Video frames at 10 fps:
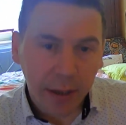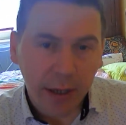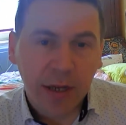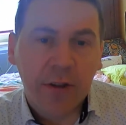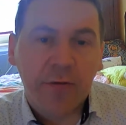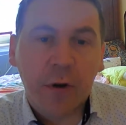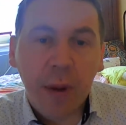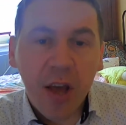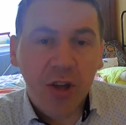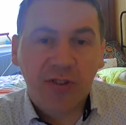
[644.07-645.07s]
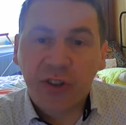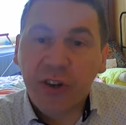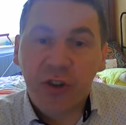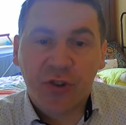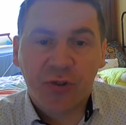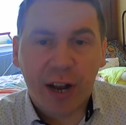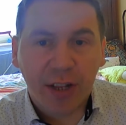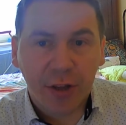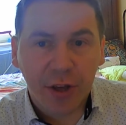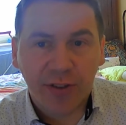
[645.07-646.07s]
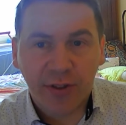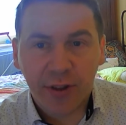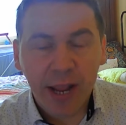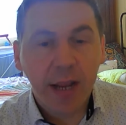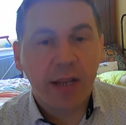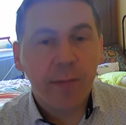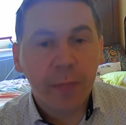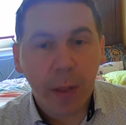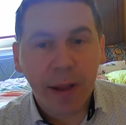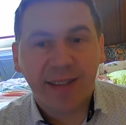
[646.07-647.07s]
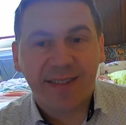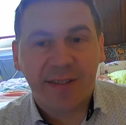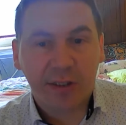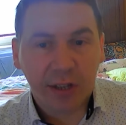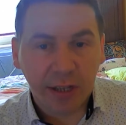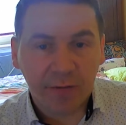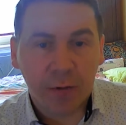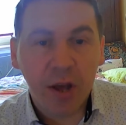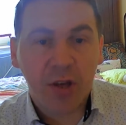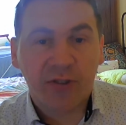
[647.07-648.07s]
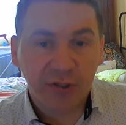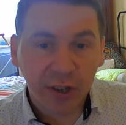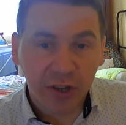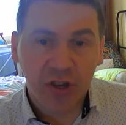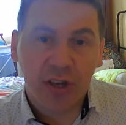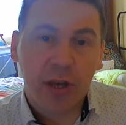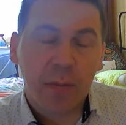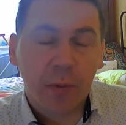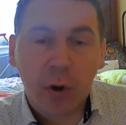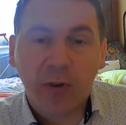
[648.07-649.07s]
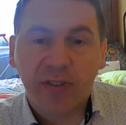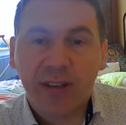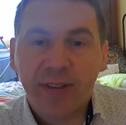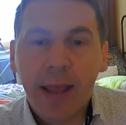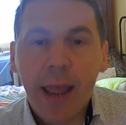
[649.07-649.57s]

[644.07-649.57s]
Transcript: information search strategies, they implement information search process,